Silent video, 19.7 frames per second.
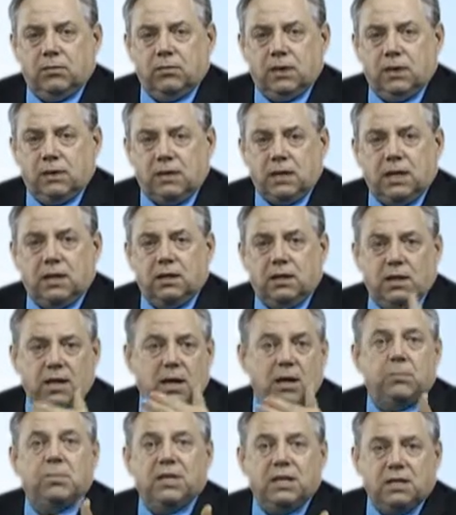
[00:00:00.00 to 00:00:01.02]
and take
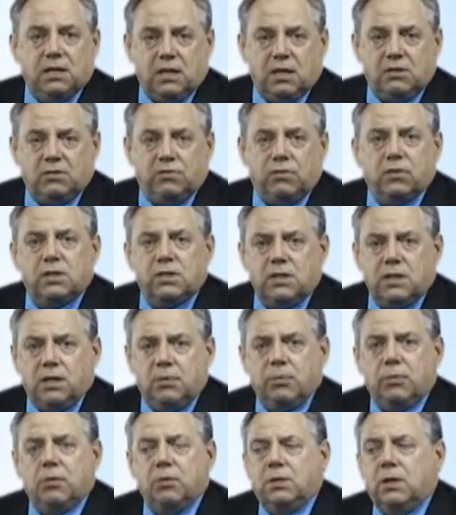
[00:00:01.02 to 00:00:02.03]
the AP test, for
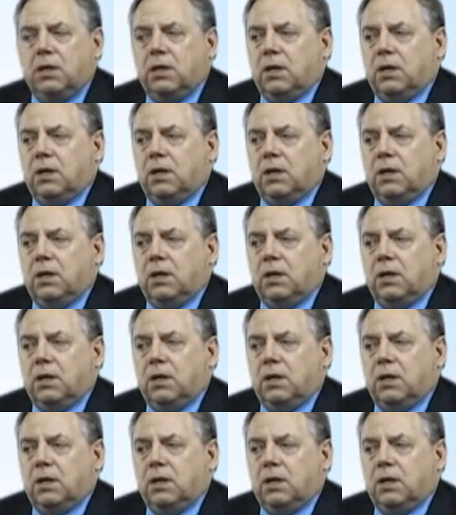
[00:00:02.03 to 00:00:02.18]
example.